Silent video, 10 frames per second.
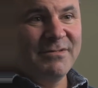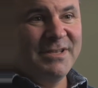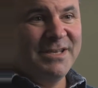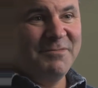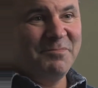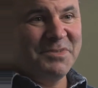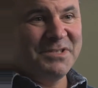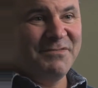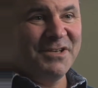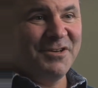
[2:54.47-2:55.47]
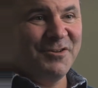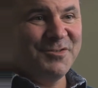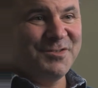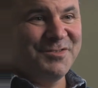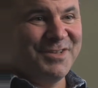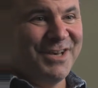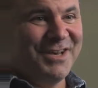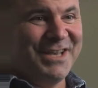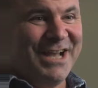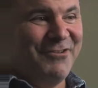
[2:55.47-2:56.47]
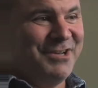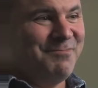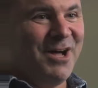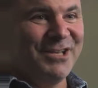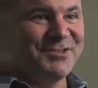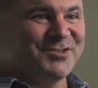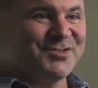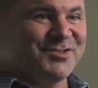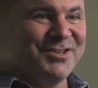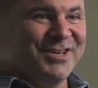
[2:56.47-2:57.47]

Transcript: the Pacific coast counting mollusks